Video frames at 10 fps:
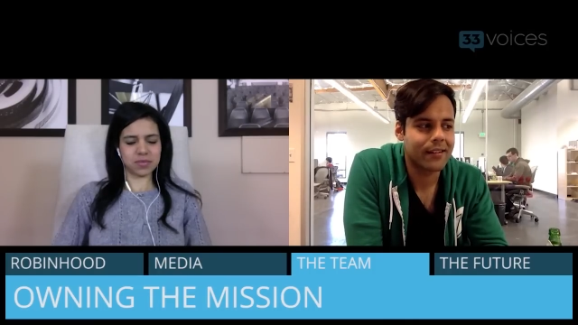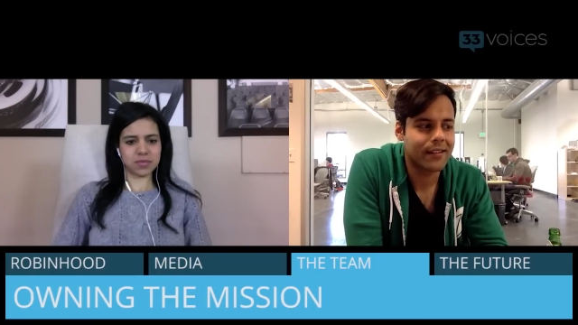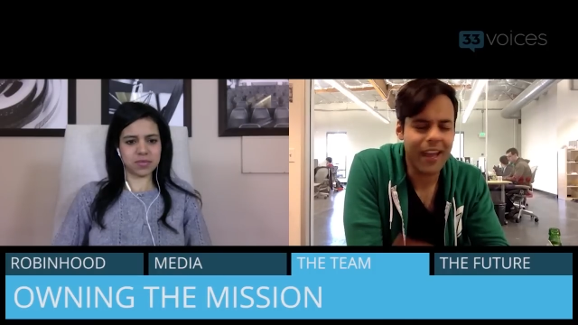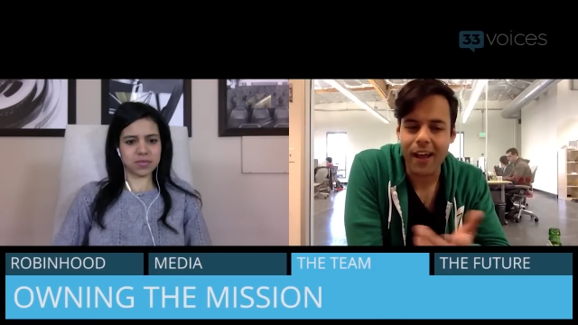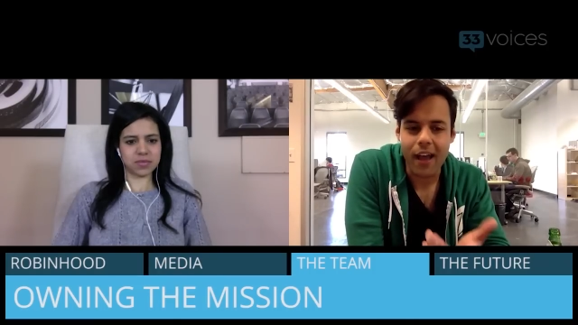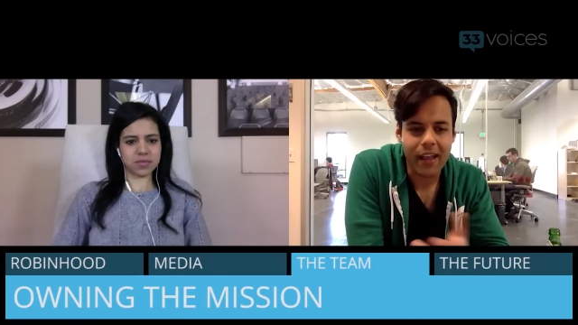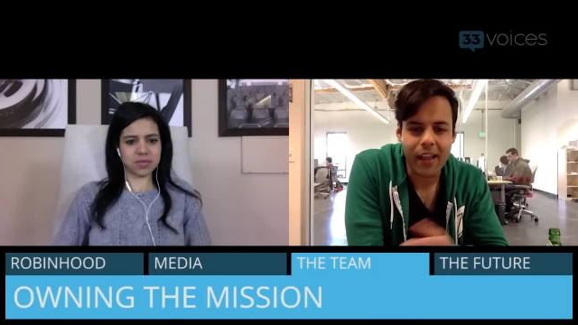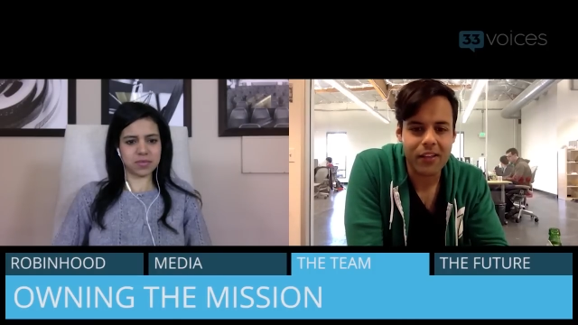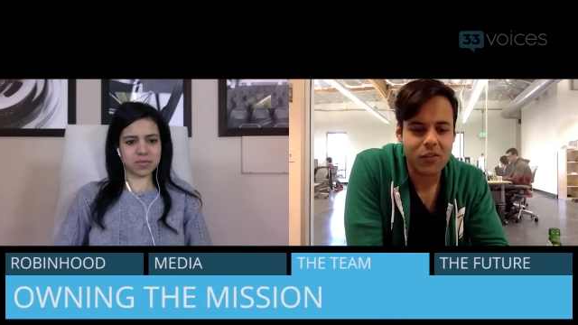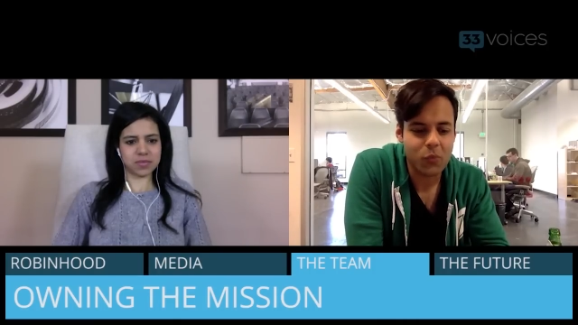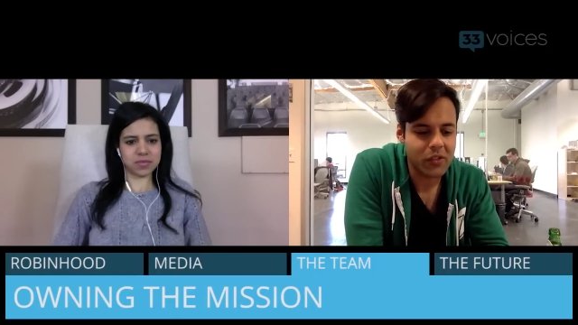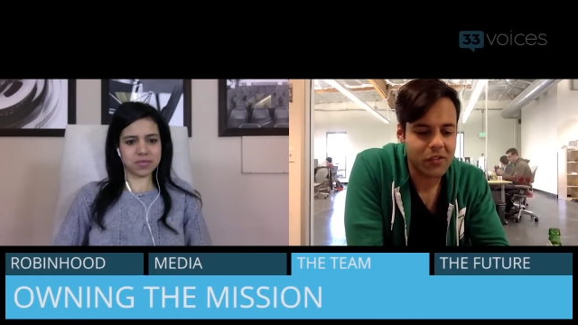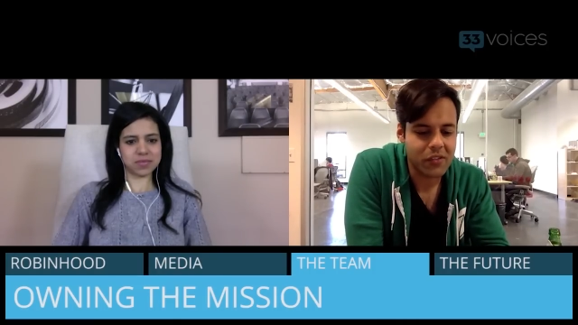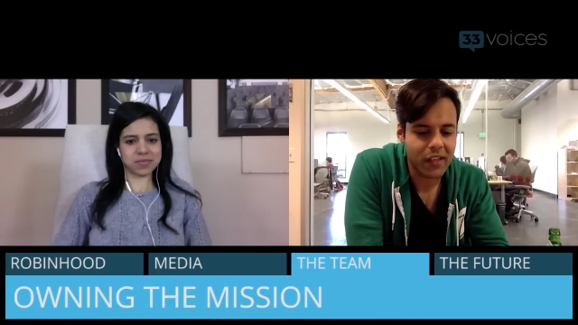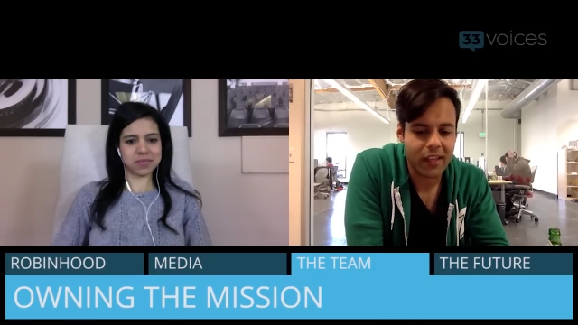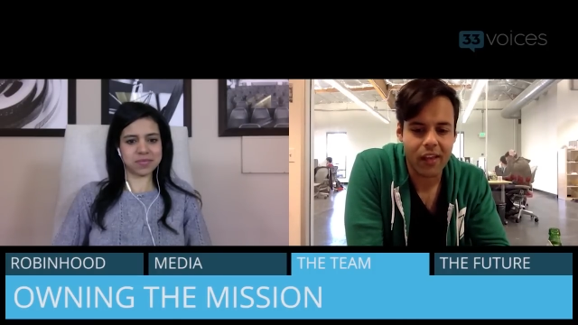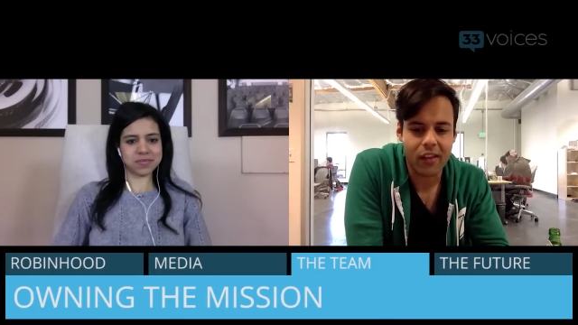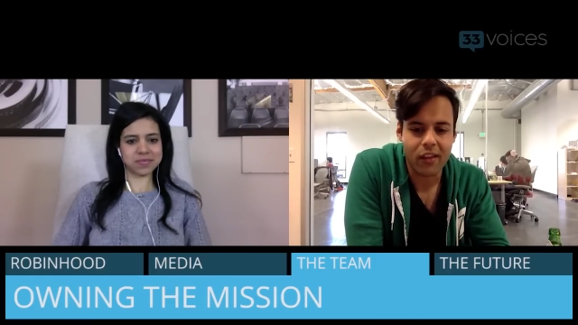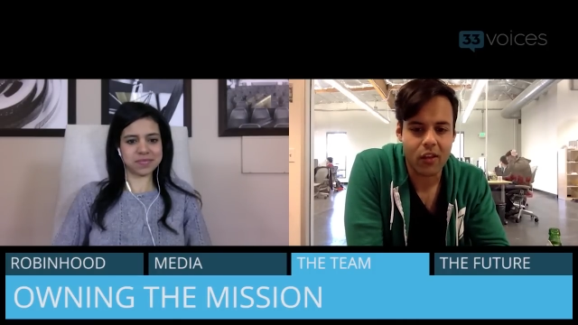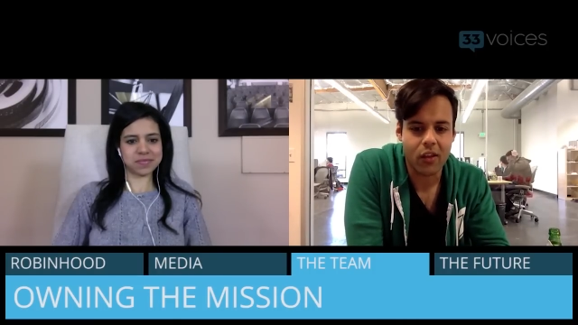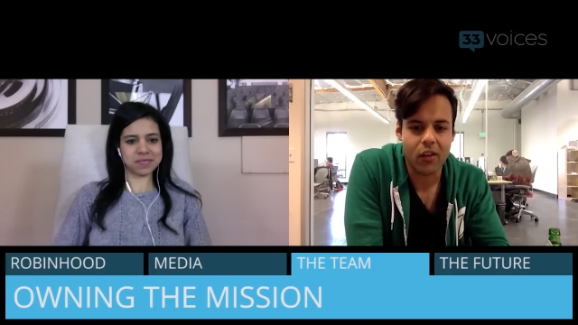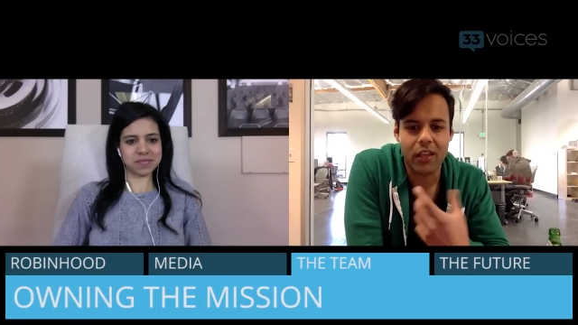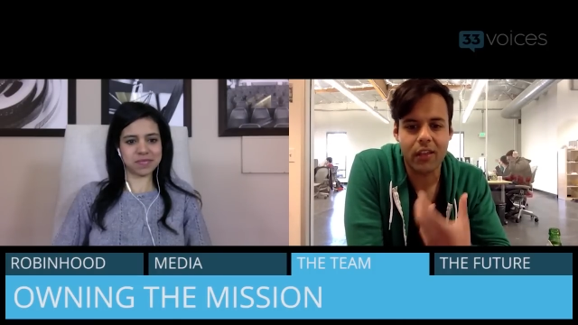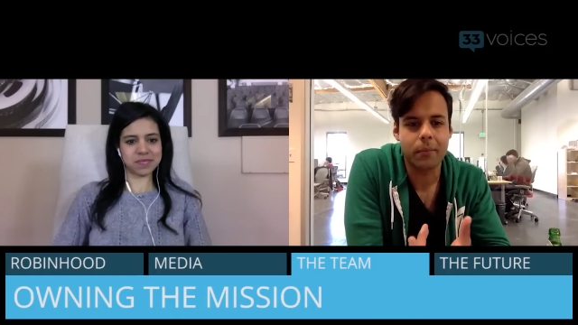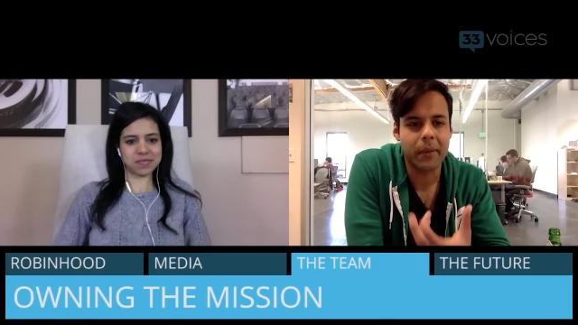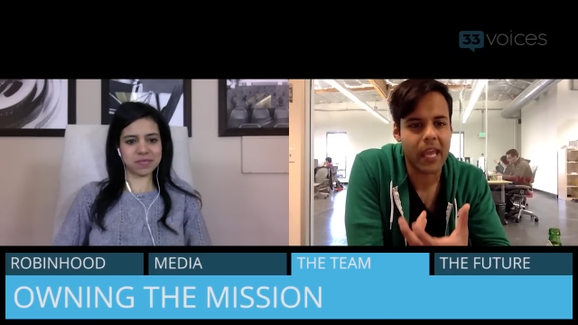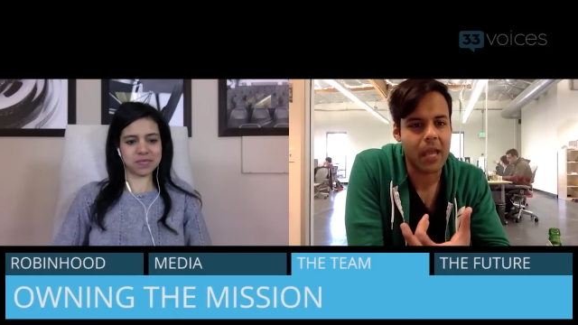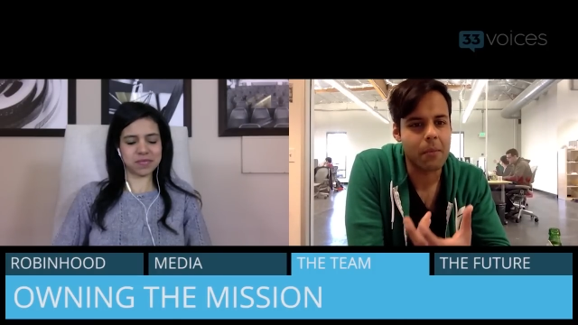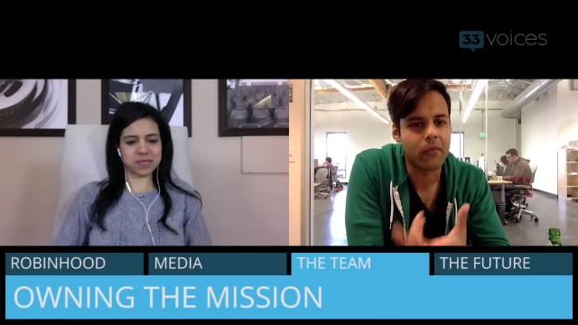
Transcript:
Speaker 1: yeah, I guess we just like became